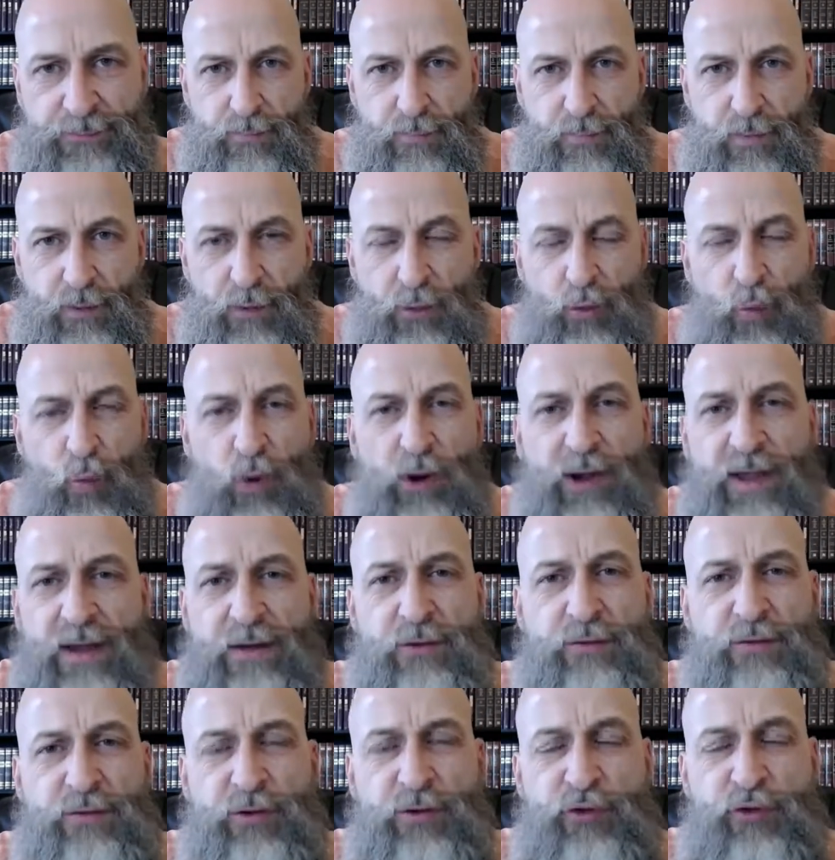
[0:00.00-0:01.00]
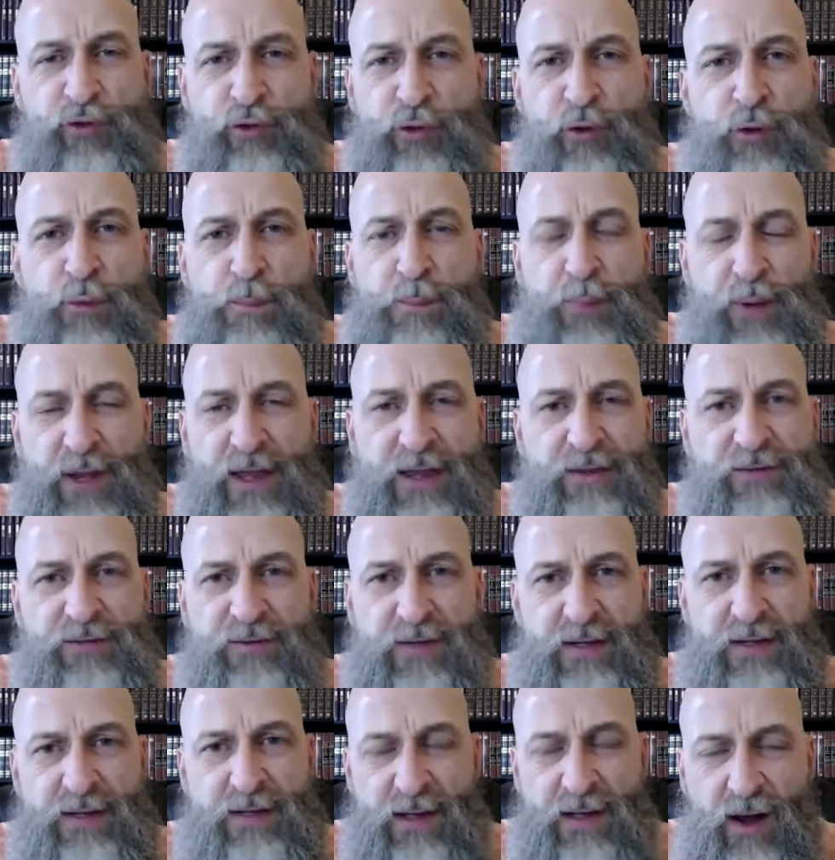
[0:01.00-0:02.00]
Well, it is a true blessing
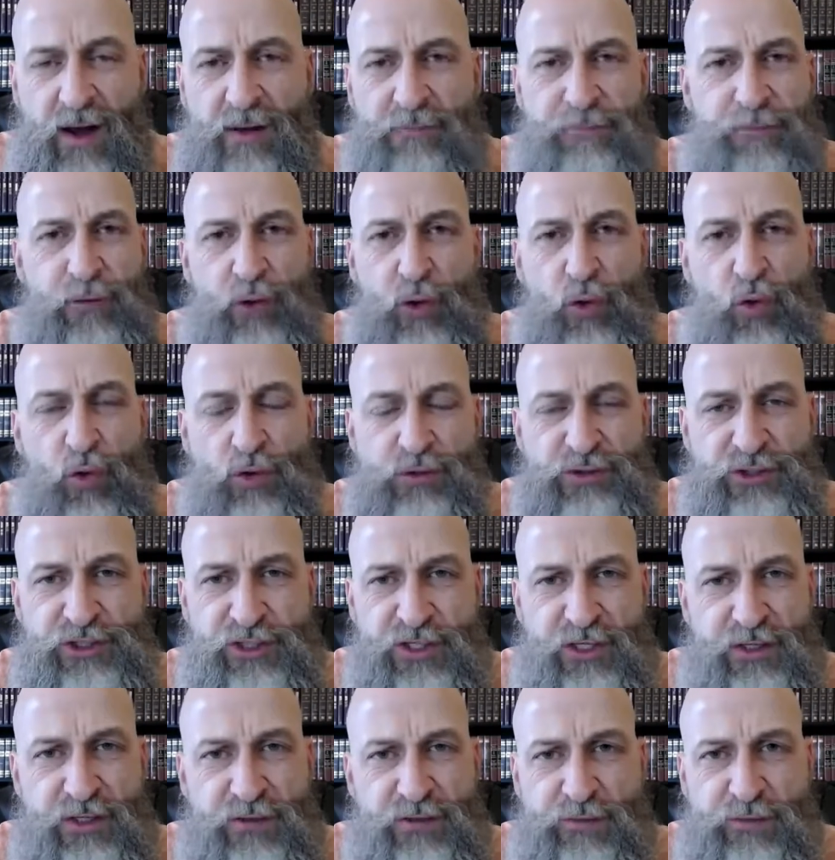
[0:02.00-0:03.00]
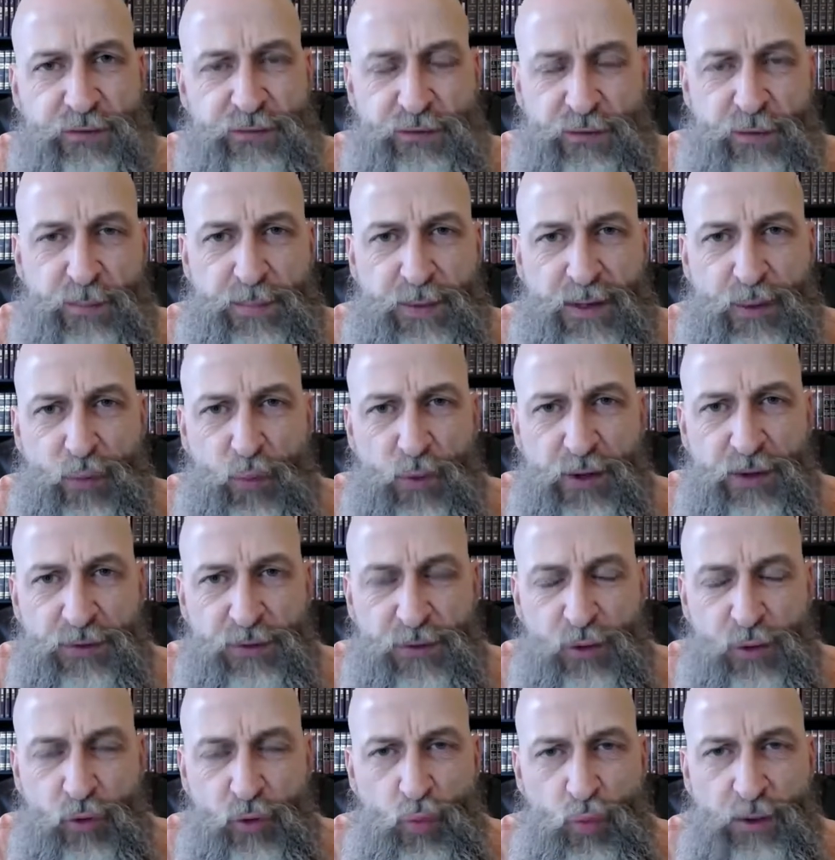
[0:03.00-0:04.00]
of the Lord Jesus to be with you
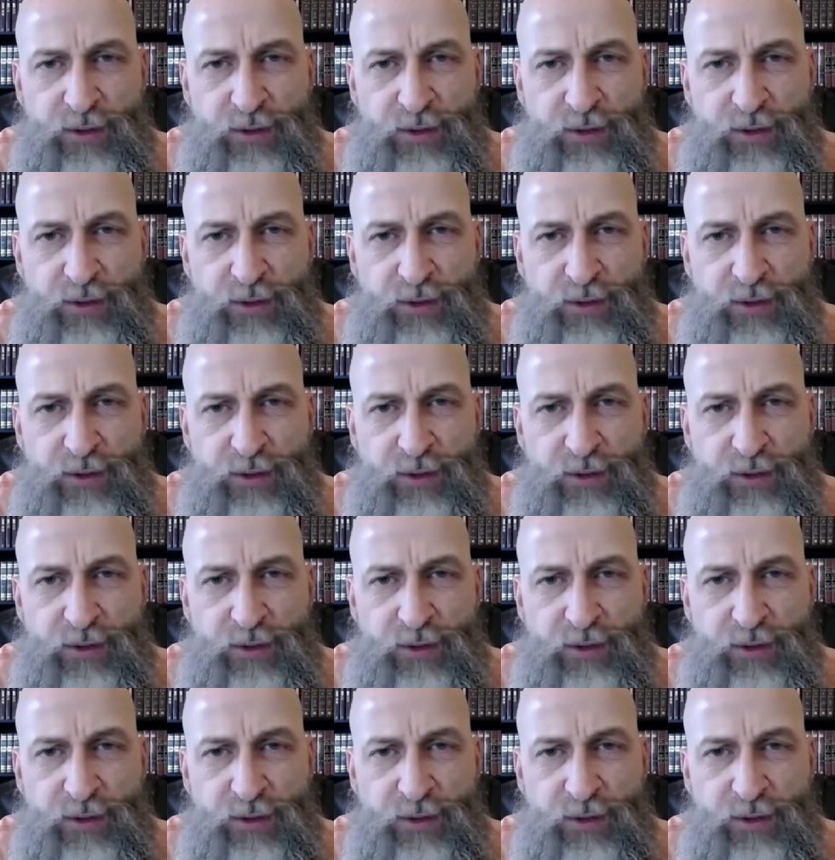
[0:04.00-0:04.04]
once